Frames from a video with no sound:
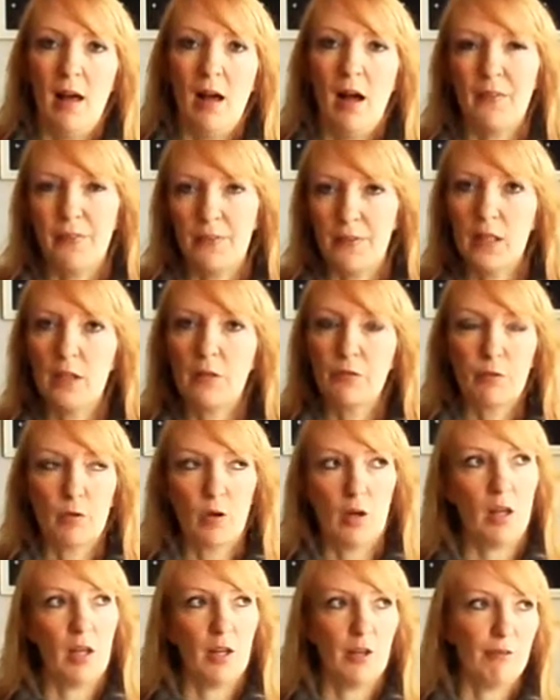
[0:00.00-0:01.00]
I think
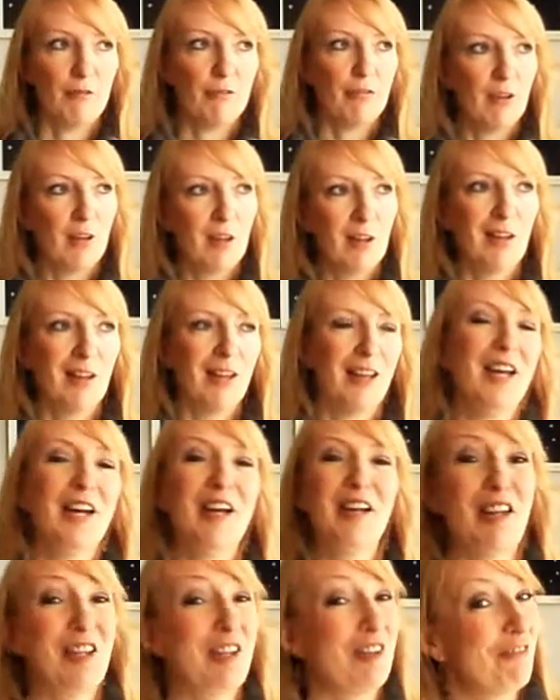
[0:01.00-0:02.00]
for a lot
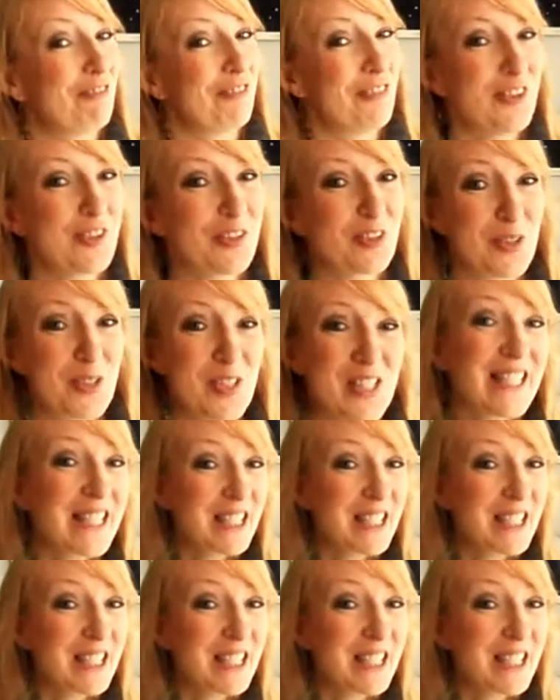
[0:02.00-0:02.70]
of Virgos,